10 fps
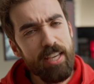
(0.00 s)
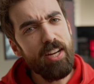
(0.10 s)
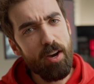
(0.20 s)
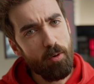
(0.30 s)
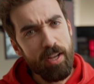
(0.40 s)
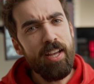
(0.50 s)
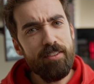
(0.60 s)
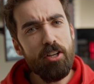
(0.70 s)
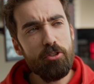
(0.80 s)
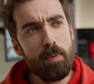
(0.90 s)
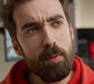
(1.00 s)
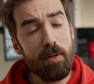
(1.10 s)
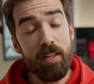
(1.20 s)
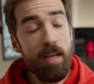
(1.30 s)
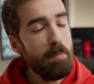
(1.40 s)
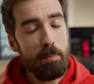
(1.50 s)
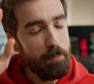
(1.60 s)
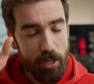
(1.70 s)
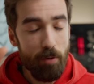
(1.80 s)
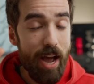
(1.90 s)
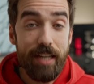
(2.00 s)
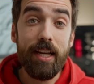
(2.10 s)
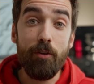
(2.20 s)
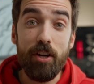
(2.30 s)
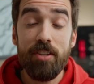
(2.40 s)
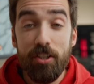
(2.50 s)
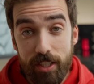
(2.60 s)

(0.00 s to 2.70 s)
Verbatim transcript: You know, those people. But, you know, I digress.